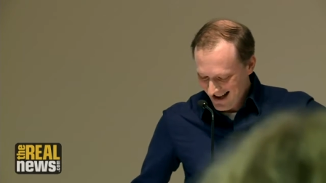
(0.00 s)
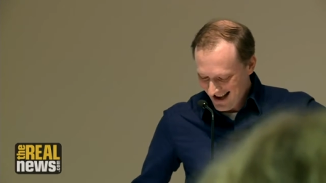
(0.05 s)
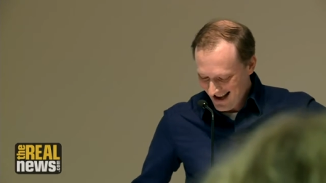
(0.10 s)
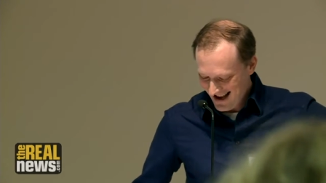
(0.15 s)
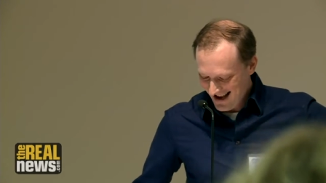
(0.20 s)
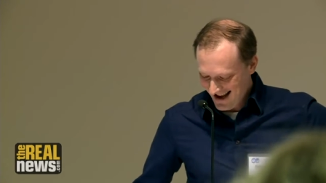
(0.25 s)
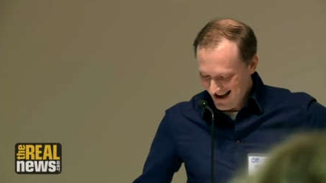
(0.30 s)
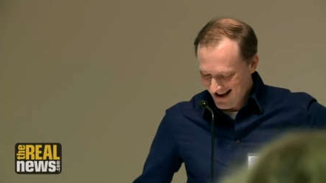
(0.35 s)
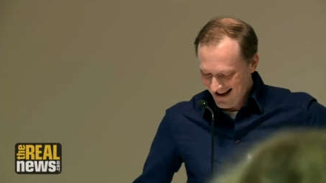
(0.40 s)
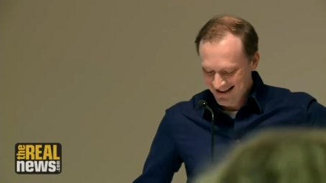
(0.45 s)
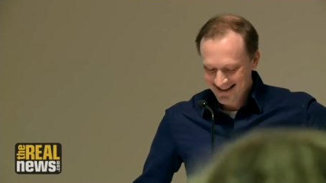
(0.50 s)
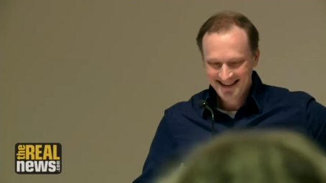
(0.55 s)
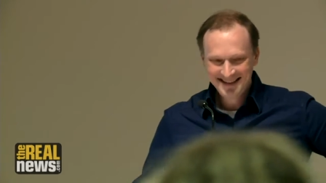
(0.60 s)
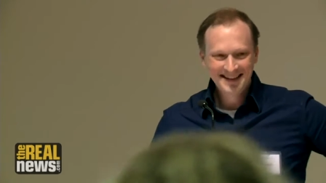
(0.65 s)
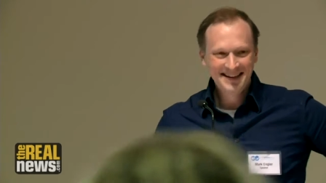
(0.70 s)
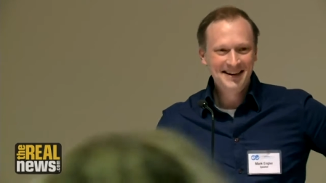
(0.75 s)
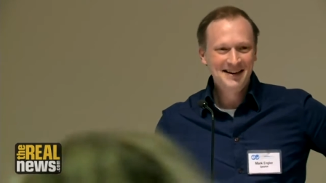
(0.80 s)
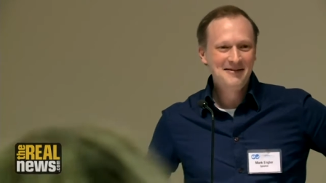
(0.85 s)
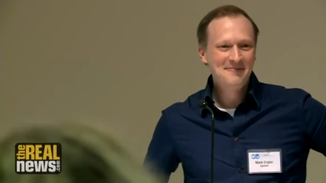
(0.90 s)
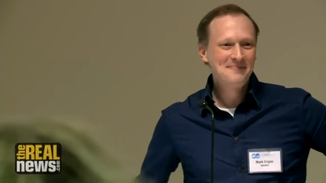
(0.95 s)
And
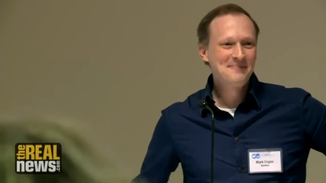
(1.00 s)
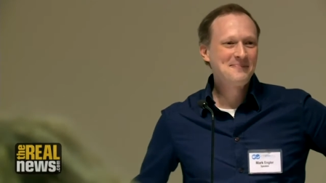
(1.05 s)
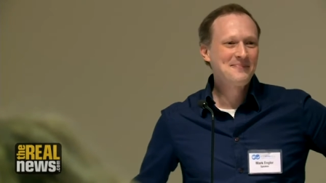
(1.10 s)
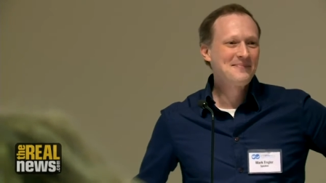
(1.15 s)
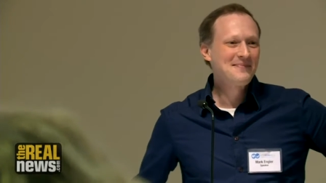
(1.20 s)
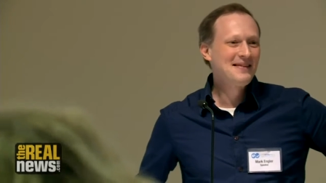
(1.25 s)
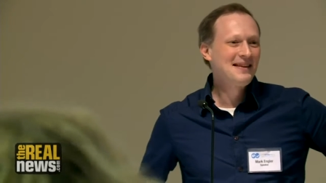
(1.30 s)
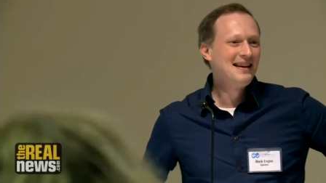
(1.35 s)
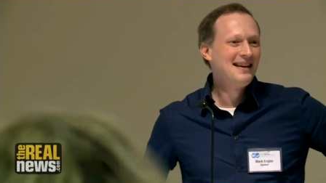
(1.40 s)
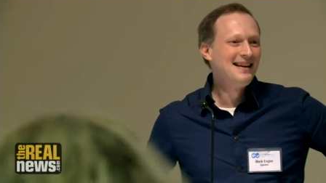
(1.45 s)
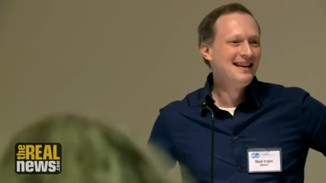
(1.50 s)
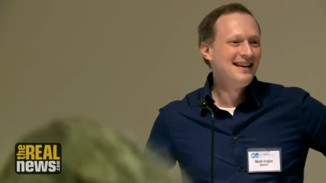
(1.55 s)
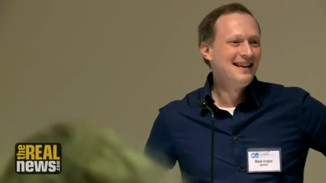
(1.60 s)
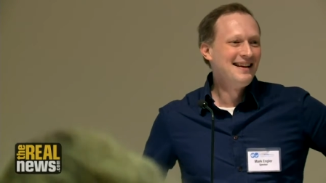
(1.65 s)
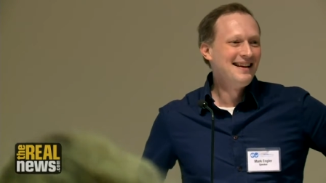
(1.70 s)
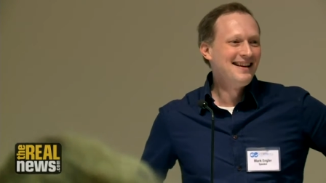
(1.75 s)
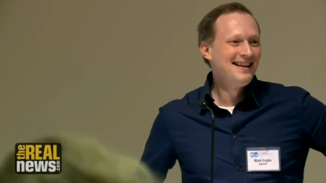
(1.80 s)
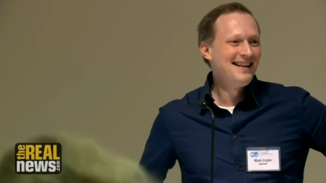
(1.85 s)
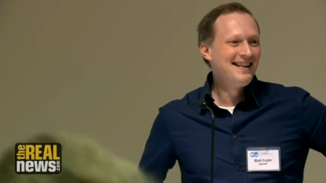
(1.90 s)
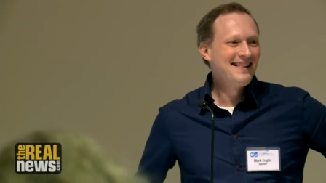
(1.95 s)

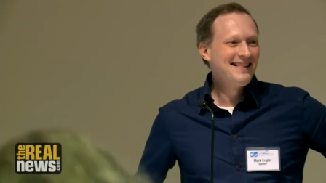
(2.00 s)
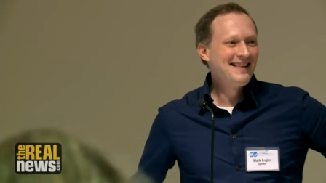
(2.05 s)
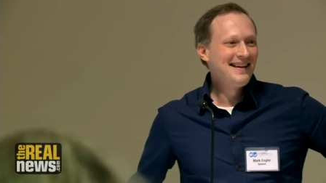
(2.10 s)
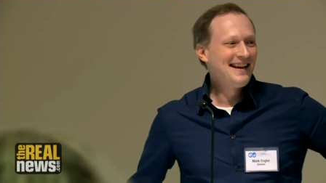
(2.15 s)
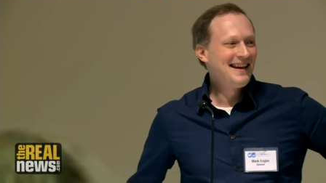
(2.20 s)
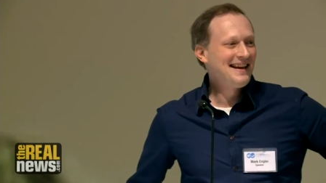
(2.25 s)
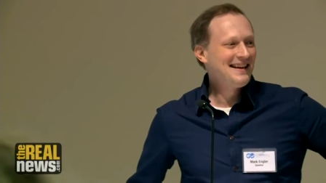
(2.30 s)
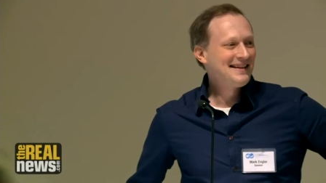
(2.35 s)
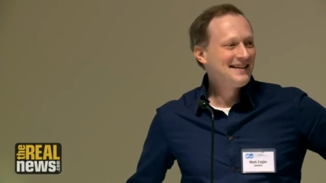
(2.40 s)
they